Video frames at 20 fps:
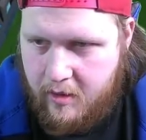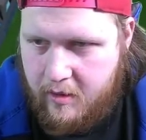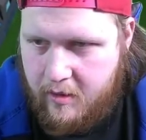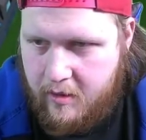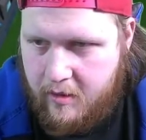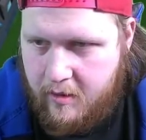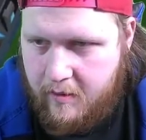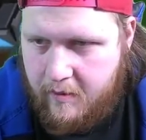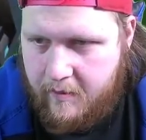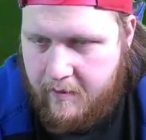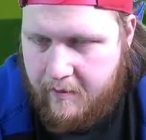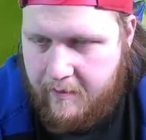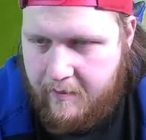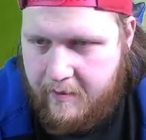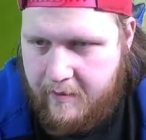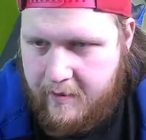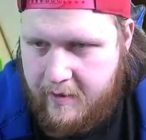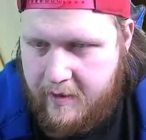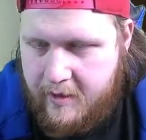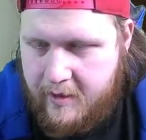
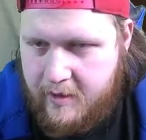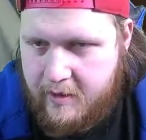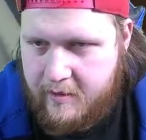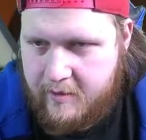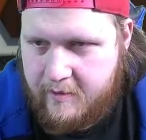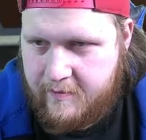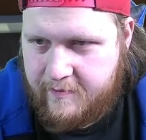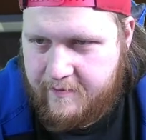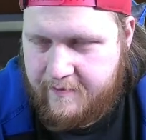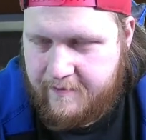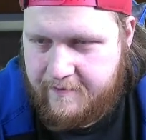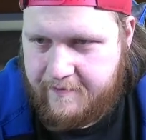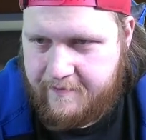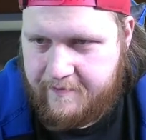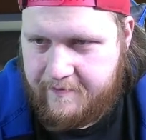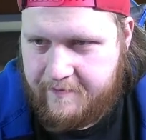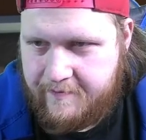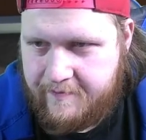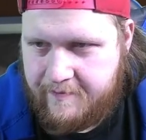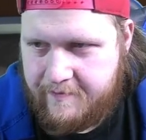
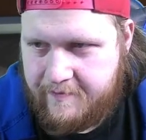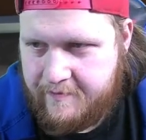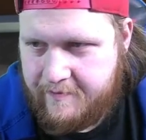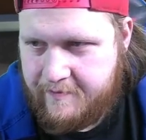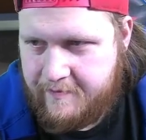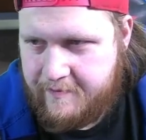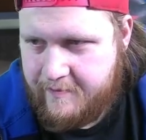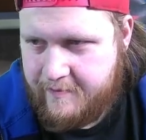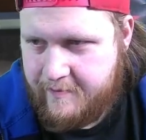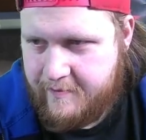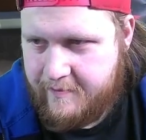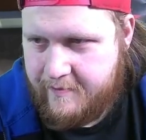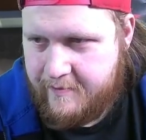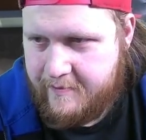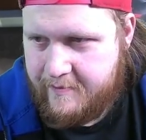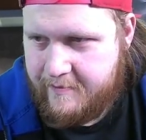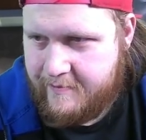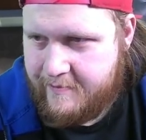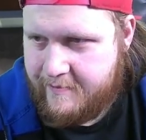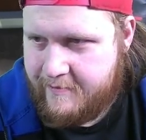
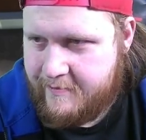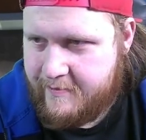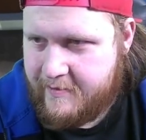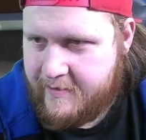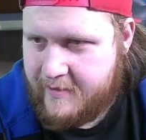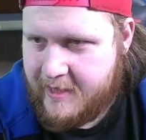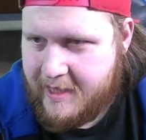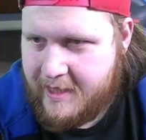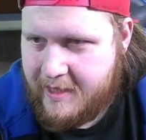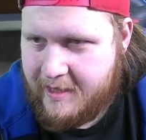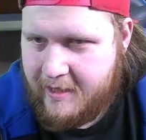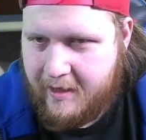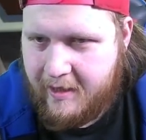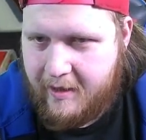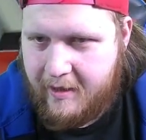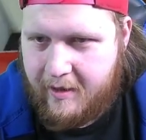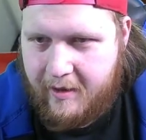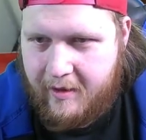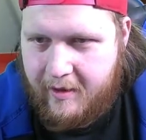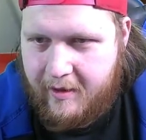
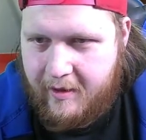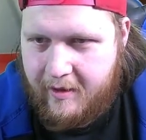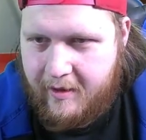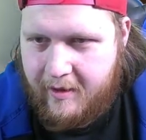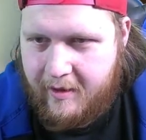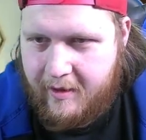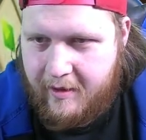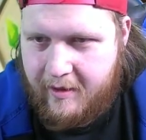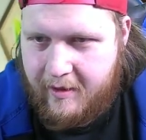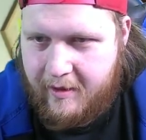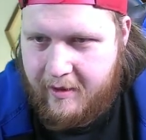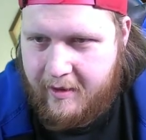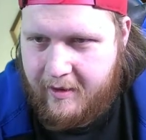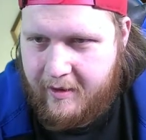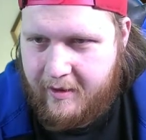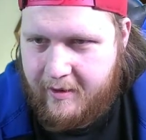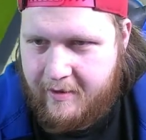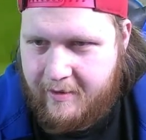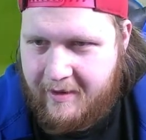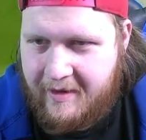
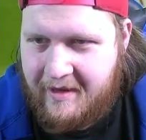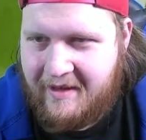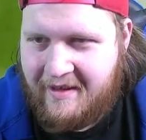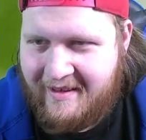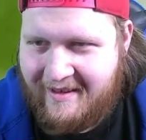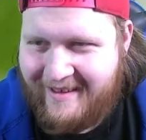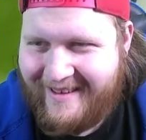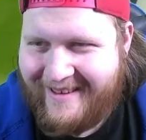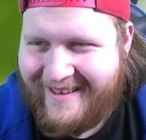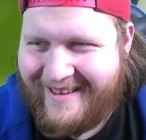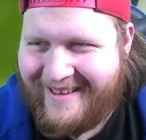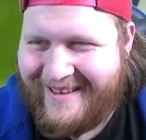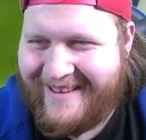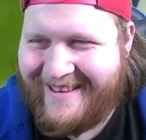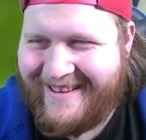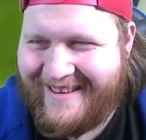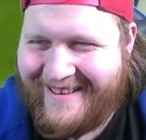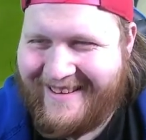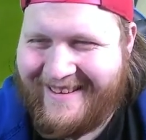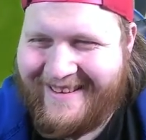
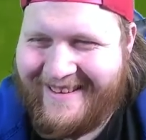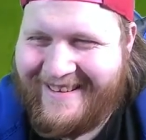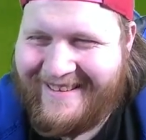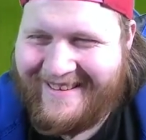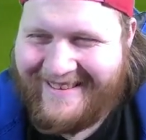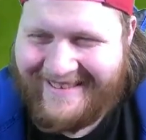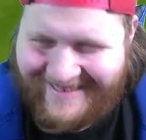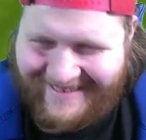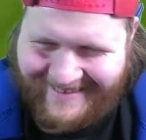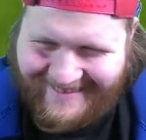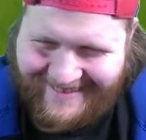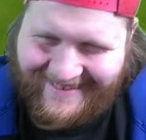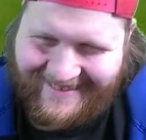Nothing is said.